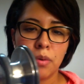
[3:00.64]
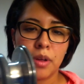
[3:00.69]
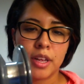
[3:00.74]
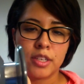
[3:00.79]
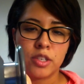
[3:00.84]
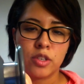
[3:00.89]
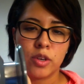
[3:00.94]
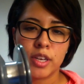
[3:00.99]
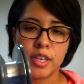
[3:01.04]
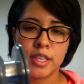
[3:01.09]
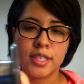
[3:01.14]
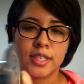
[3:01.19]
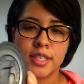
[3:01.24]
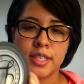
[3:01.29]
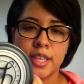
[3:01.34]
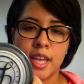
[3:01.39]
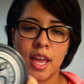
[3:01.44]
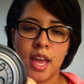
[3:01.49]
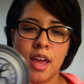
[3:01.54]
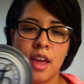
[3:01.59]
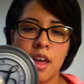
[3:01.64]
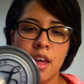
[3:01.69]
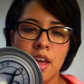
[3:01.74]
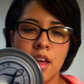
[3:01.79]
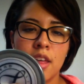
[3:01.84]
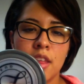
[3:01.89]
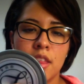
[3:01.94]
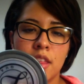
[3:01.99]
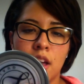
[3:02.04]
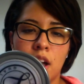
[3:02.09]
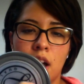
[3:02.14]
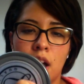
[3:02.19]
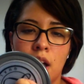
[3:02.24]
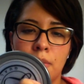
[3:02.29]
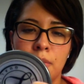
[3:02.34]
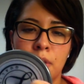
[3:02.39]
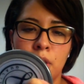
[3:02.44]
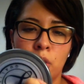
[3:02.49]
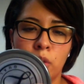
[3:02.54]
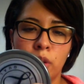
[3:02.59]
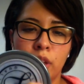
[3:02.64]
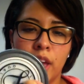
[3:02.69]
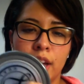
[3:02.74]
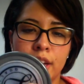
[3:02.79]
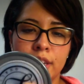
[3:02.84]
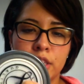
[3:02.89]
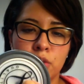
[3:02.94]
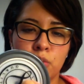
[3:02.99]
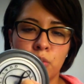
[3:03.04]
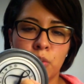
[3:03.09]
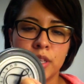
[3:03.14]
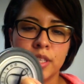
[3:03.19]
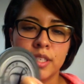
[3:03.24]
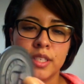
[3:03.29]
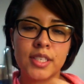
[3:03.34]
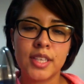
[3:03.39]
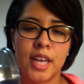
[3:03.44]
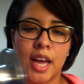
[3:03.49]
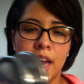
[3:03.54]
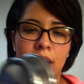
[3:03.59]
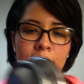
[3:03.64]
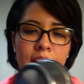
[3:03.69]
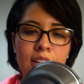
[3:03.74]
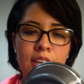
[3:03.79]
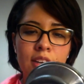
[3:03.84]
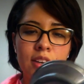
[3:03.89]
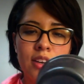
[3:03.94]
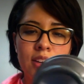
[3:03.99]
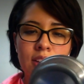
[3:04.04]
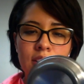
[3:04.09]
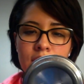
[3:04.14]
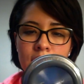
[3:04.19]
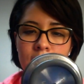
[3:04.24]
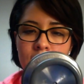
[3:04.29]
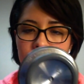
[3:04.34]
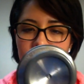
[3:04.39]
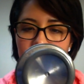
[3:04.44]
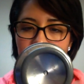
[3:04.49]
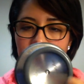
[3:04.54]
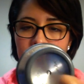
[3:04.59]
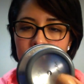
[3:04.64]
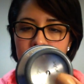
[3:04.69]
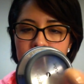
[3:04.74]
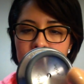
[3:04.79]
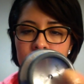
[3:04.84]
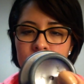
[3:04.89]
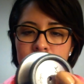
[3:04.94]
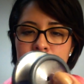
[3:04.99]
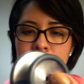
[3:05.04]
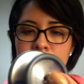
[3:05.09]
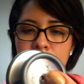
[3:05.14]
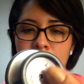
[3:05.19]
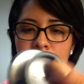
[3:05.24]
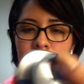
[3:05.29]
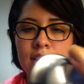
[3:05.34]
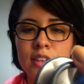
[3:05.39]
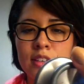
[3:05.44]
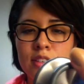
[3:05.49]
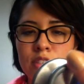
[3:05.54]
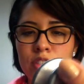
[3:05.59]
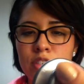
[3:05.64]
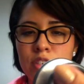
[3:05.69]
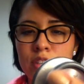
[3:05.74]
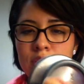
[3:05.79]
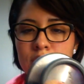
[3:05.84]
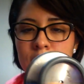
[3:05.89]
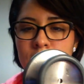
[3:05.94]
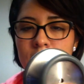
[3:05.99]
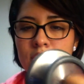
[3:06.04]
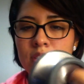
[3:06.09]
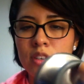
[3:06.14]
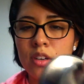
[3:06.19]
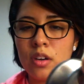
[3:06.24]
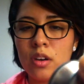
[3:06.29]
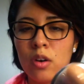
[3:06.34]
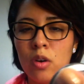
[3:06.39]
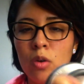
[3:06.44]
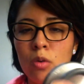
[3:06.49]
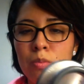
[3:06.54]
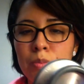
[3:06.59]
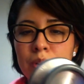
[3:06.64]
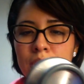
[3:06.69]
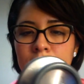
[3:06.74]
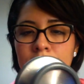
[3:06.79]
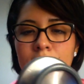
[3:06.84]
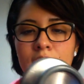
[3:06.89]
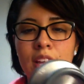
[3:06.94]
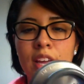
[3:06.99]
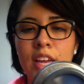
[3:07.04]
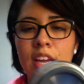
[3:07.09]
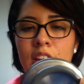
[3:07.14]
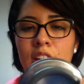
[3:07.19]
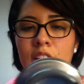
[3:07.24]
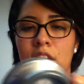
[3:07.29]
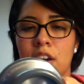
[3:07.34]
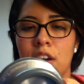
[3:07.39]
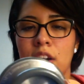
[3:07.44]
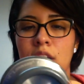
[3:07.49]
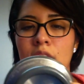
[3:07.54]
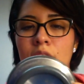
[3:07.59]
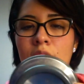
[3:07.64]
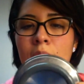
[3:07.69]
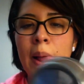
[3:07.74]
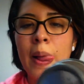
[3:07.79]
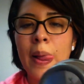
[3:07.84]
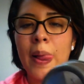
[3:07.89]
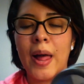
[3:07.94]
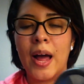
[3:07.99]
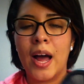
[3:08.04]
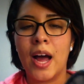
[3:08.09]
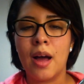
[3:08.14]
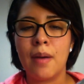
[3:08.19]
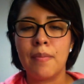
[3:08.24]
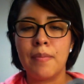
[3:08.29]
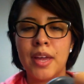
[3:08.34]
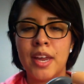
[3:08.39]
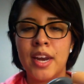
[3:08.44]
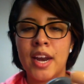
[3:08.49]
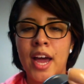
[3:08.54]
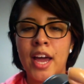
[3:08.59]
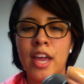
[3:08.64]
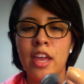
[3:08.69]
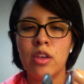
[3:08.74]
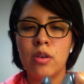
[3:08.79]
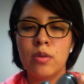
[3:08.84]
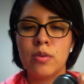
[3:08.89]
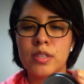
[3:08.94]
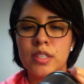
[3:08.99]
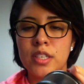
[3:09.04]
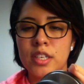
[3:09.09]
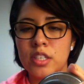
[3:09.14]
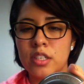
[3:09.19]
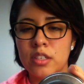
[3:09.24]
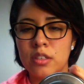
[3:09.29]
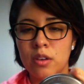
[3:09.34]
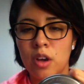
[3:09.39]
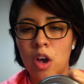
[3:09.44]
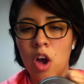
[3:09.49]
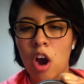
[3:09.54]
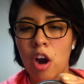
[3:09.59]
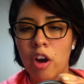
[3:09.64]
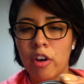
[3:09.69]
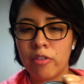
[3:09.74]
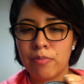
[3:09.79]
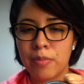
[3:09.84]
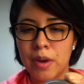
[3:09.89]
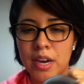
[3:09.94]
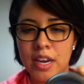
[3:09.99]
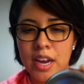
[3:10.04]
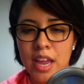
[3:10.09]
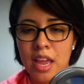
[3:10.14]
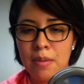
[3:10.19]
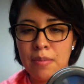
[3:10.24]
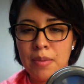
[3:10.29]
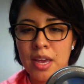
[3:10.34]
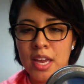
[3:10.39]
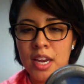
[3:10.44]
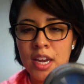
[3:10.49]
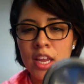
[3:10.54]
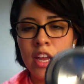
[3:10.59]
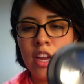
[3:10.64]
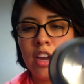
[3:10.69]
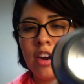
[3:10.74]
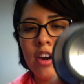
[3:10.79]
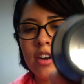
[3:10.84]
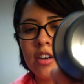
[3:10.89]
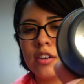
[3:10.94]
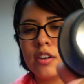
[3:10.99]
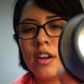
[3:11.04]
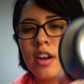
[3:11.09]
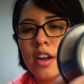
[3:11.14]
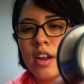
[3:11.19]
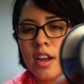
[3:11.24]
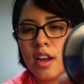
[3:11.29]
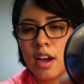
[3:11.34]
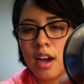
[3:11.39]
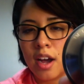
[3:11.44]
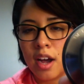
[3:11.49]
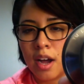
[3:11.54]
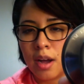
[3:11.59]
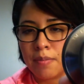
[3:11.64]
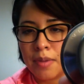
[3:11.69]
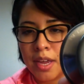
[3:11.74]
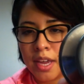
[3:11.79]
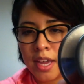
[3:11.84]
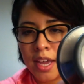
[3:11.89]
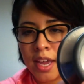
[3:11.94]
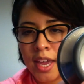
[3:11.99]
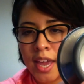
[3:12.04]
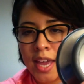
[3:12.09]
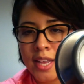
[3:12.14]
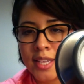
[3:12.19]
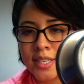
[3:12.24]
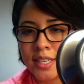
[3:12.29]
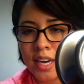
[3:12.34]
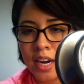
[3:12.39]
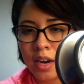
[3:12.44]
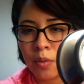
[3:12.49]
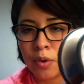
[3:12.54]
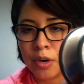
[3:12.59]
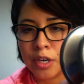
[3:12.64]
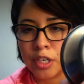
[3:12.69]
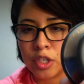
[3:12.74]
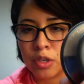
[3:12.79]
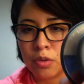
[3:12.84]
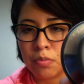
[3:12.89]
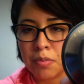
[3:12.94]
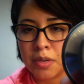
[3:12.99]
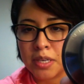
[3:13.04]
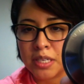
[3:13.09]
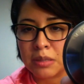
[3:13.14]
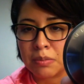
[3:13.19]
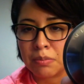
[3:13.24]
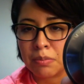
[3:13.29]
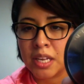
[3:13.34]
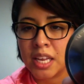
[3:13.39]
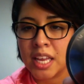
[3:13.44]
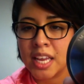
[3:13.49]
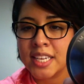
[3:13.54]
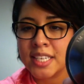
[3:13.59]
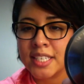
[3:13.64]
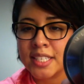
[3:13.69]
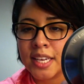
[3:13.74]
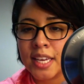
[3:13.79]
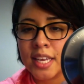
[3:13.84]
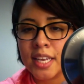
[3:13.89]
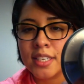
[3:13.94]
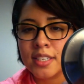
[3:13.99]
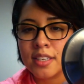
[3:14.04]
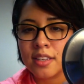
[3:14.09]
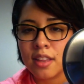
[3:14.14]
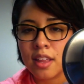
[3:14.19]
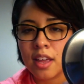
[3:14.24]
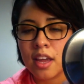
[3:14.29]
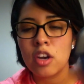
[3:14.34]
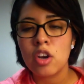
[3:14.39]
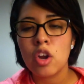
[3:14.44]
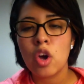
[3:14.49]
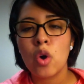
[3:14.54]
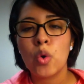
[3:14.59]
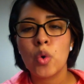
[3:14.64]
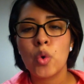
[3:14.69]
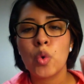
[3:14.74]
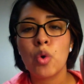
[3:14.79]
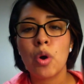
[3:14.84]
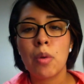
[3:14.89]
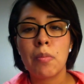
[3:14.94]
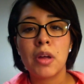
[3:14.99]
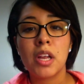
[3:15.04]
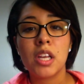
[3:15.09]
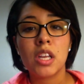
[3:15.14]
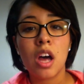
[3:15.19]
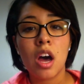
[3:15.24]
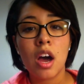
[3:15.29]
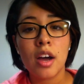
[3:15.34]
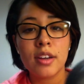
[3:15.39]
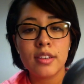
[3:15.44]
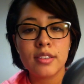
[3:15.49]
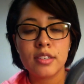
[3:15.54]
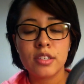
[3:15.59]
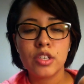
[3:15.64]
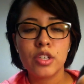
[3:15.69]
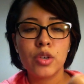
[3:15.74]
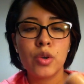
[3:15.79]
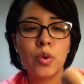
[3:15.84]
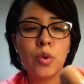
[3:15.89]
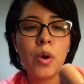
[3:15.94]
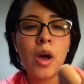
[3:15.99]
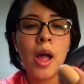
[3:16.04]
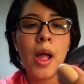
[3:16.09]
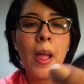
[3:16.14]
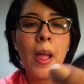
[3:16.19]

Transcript: As you can see, it only has one side, and this side is just opened here. And I used it to carve my name in here. In case that I were to misplace it, they know who it belongs to.